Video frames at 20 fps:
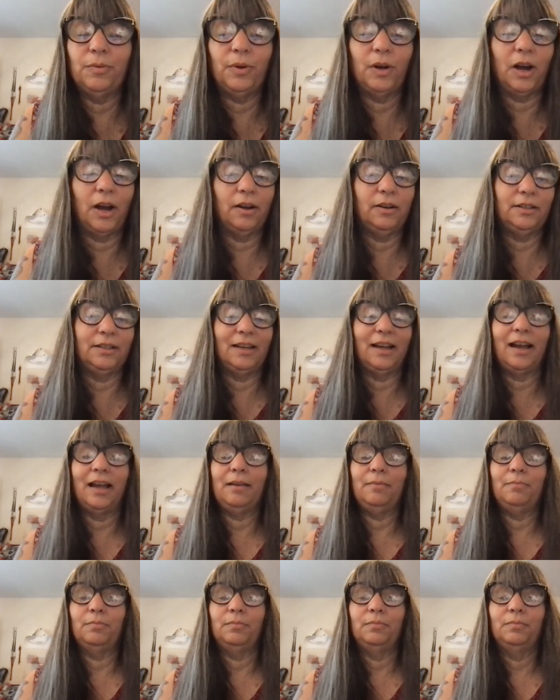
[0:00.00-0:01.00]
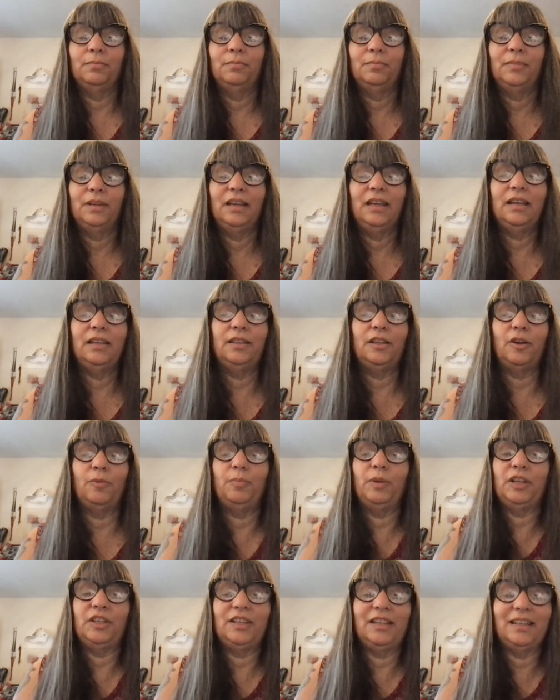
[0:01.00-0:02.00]
through a hard time in their
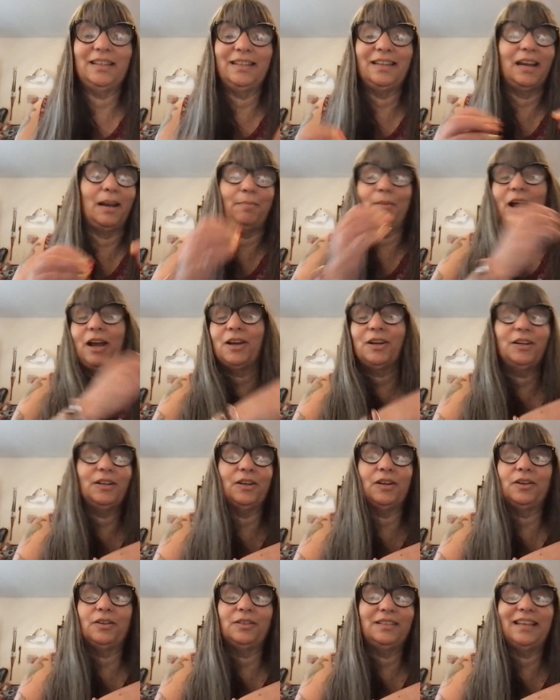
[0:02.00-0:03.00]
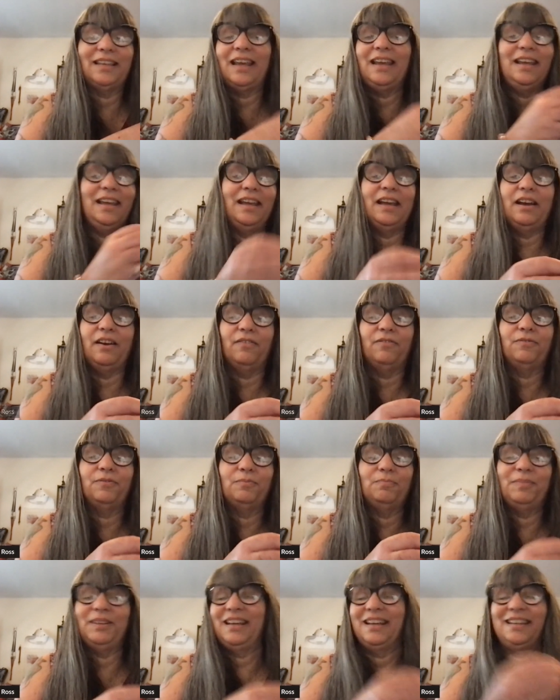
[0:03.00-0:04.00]
business, and I'm not going to say if,
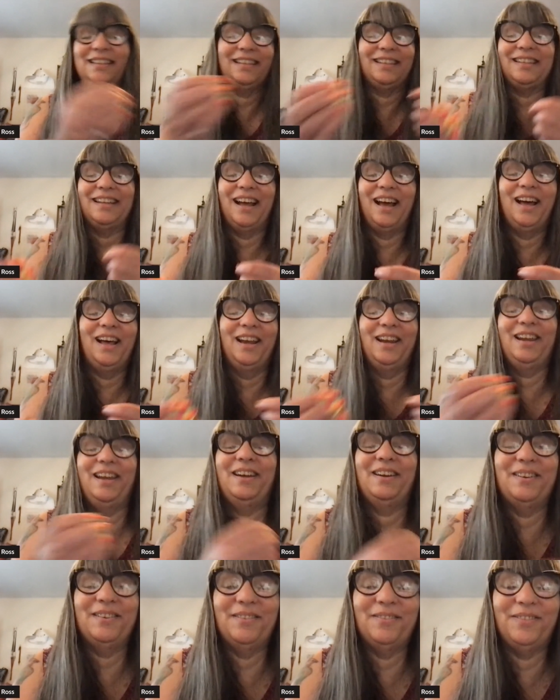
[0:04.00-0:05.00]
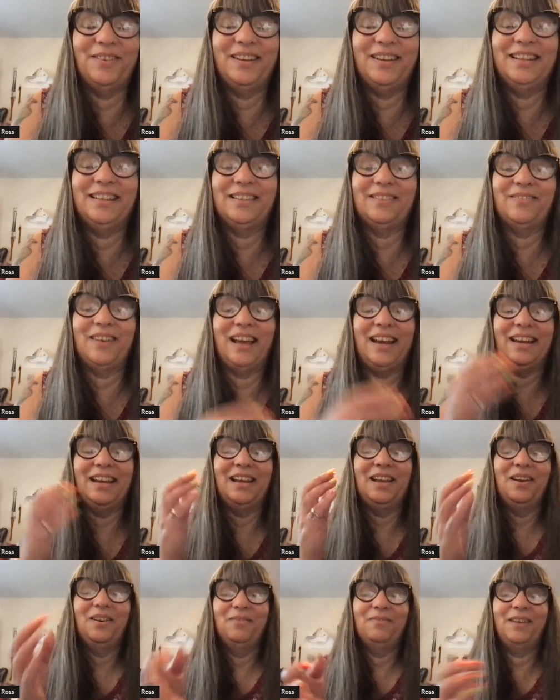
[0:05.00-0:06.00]
because it's not if, it's when
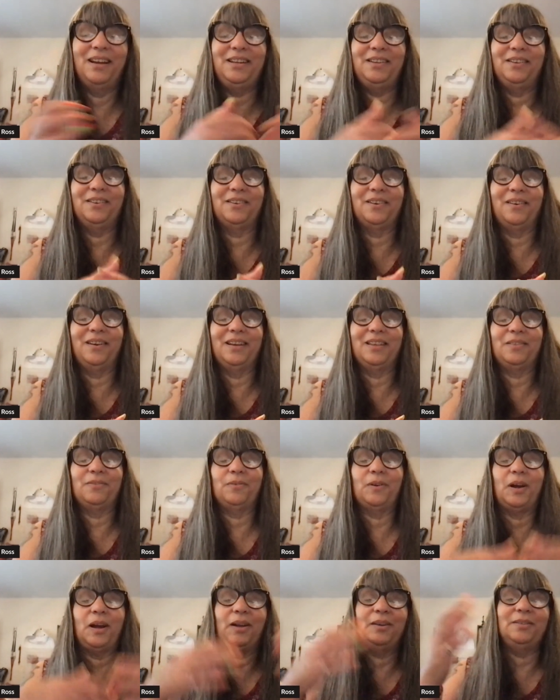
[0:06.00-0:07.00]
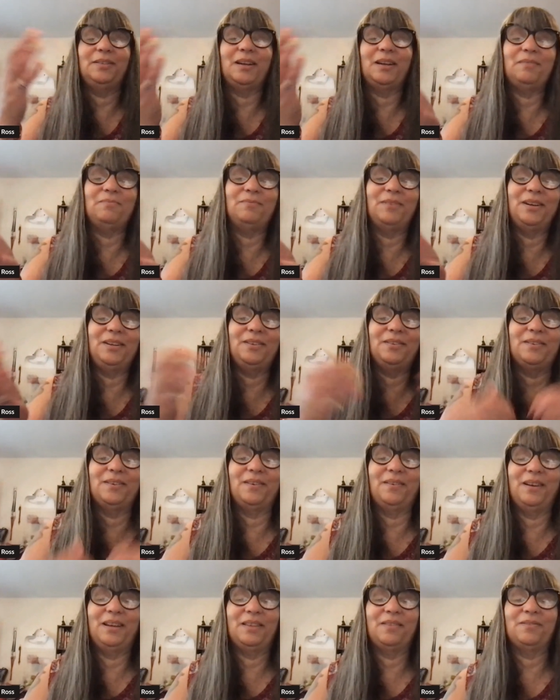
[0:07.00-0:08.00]
you're going through a hard time, when you're
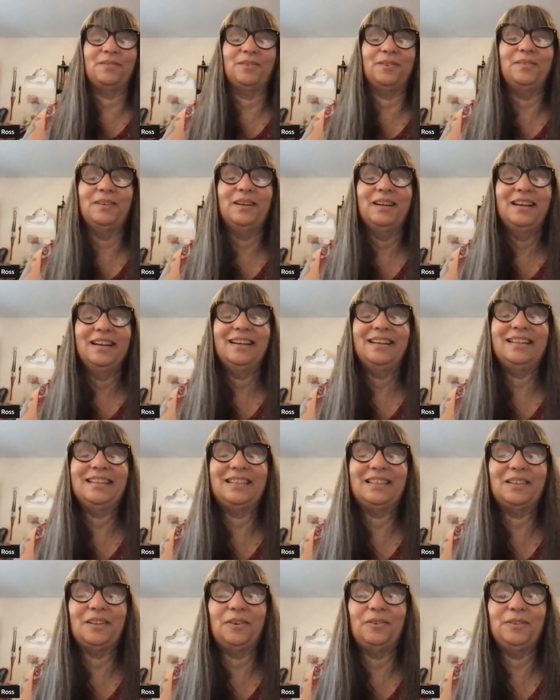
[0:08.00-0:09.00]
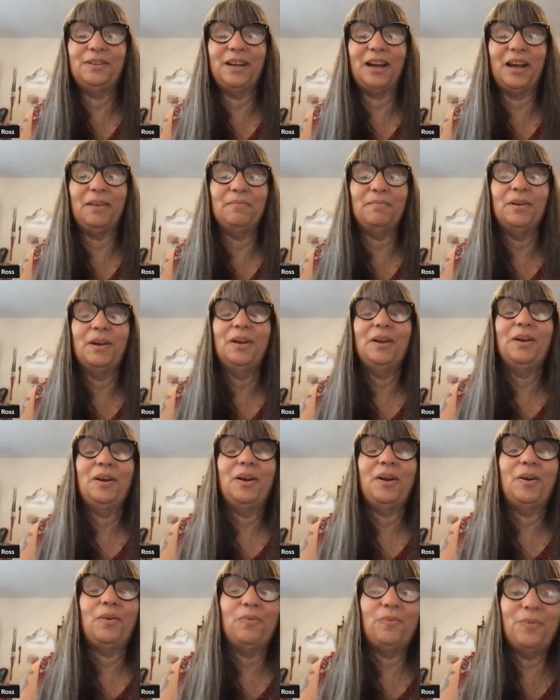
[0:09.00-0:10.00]
going through a slow time,
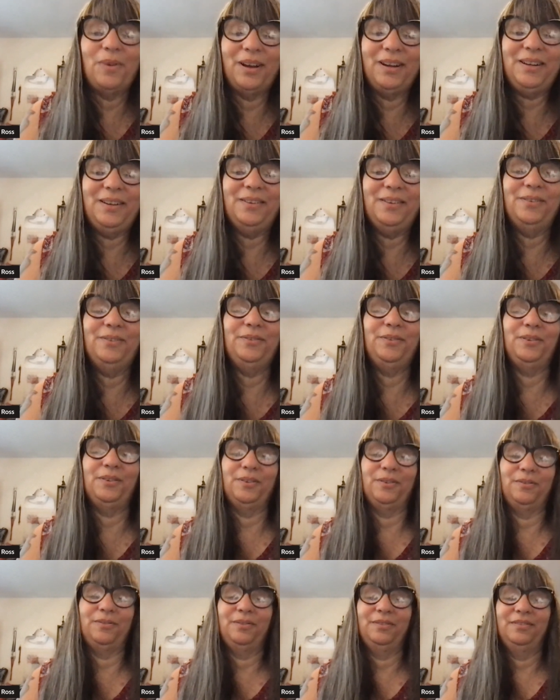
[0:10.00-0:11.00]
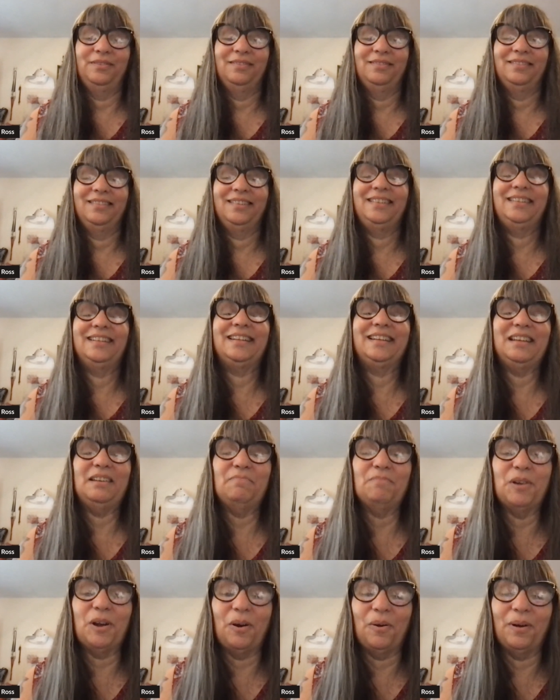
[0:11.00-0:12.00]
what do you do to
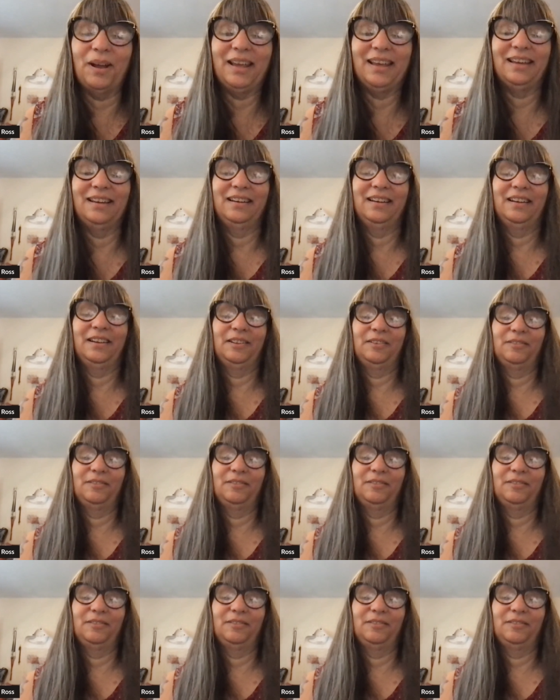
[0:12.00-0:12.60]
keep going?